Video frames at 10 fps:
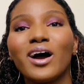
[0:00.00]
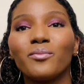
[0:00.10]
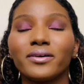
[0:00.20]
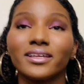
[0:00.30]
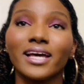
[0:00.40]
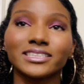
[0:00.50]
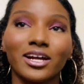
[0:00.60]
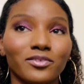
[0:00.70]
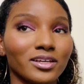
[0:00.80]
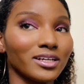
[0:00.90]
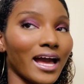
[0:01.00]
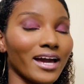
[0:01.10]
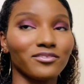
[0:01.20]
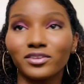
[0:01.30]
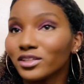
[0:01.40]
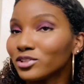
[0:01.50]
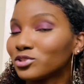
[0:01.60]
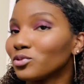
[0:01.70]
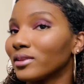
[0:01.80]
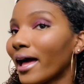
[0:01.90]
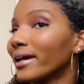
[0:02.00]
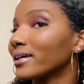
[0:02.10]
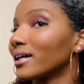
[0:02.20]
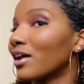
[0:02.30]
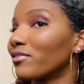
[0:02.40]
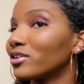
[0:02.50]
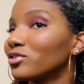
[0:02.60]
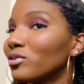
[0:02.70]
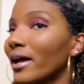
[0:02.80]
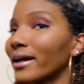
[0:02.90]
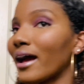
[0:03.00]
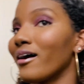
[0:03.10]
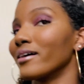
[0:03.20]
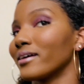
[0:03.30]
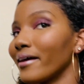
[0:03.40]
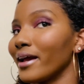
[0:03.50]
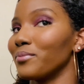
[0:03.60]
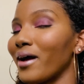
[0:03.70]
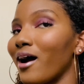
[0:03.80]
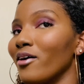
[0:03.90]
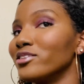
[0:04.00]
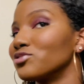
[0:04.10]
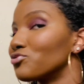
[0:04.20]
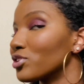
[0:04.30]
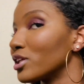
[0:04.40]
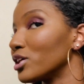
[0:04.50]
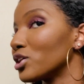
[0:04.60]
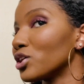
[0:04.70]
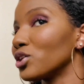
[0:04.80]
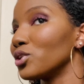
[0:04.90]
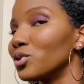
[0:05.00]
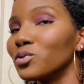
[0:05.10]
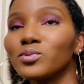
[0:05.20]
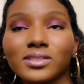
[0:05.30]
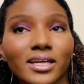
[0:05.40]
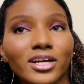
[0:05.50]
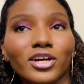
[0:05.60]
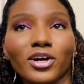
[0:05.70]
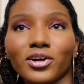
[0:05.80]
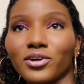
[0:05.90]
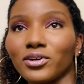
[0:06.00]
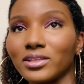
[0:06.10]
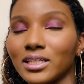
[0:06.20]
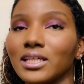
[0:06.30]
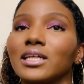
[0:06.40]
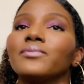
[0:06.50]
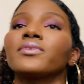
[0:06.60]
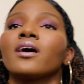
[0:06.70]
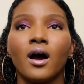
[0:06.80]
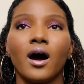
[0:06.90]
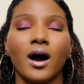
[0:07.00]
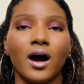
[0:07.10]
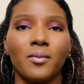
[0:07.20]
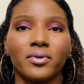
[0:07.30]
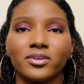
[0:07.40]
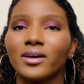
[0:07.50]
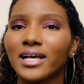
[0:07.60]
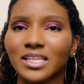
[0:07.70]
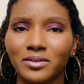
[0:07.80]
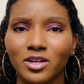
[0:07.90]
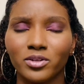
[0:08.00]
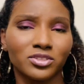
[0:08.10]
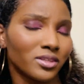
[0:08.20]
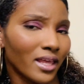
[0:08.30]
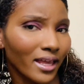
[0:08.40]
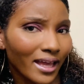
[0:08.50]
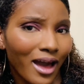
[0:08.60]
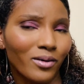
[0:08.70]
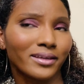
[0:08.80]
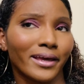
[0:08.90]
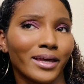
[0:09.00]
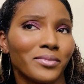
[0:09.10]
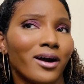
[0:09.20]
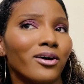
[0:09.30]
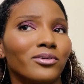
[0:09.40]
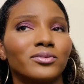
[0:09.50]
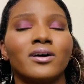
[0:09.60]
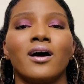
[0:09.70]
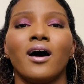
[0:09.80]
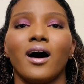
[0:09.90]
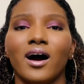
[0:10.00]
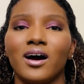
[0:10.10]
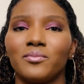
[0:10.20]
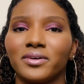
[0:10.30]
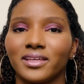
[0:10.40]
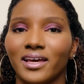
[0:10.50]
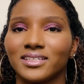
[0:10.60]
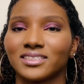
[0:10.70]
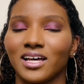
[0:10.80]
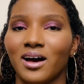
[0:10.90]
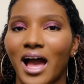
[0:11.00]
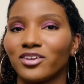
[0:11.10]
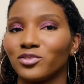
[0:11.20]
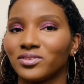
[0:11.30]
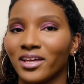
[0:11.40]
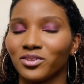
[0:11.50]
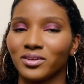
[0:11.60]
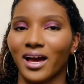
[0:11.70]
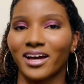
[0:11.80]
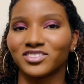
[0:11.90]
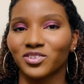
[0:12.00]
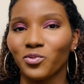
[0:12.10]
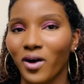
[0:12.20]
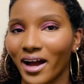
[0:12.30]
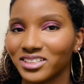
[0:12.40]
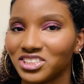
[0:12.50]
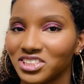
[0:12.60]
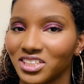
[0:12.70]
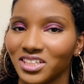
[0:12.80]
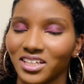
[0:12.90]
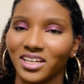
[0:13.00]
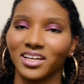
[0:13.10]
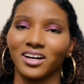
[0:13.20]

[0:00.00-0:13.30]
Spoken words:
But yes, I really do like it. I really do like how it came out. It's really cute and curly. But you guys let me know what you think, how it came out. But yes, I do thank you guys for watching.